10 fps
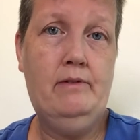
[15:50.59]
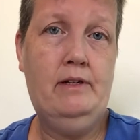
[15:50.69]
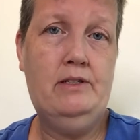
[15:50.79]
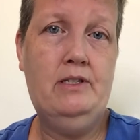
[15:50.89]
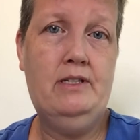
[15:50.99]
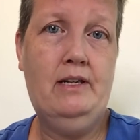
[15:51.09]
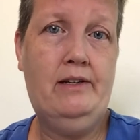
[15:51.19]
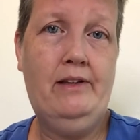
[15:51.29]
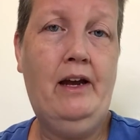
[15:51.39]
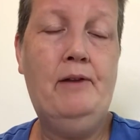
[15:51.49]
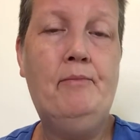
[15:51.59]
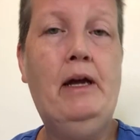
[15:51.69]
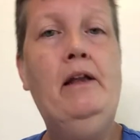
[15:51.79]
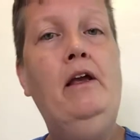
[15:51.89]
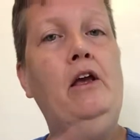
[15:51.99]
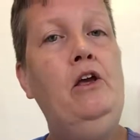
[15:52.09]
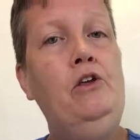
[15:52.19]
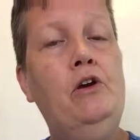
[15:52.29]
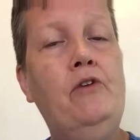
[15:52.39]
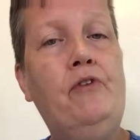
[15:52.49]
I should say online, but
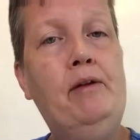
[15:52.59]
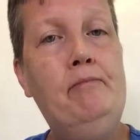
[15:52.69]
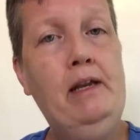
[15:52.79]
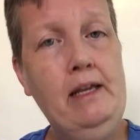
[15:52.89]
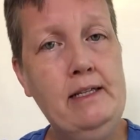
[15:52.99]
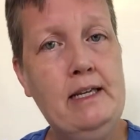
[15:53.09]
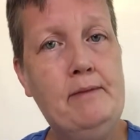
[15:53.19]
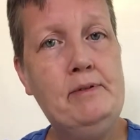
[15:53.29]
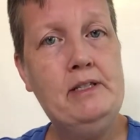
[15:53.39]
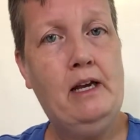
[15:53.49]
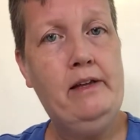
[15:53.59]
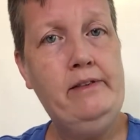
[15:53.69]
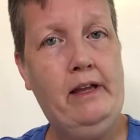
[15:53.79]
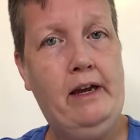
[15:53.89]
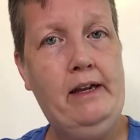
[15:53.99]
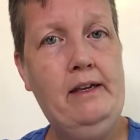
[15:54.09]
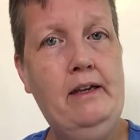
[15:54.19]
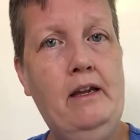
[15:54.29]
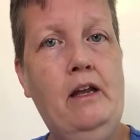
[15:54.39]
you can find many examples online